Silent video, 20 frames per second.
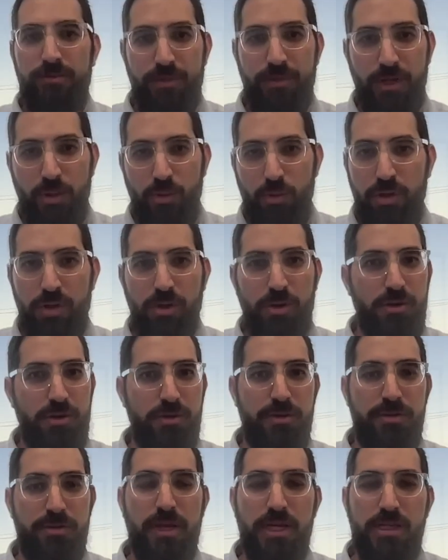We'll go to
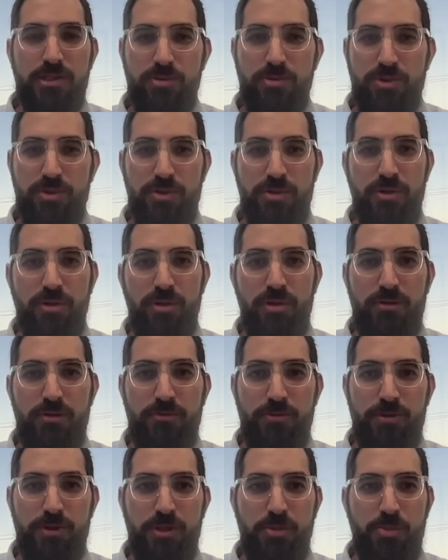the tax return, look
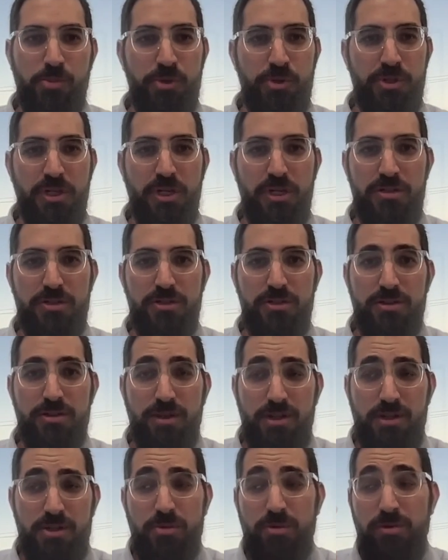for the depreciation
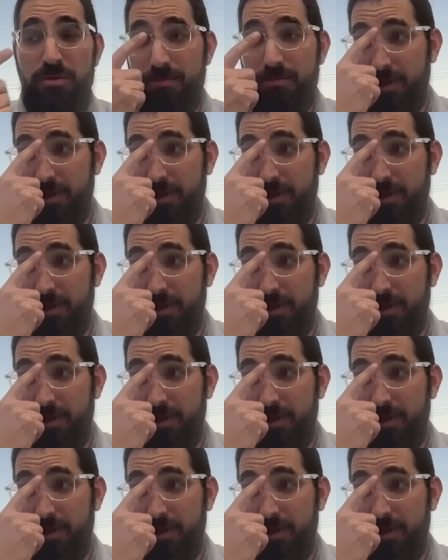schedule.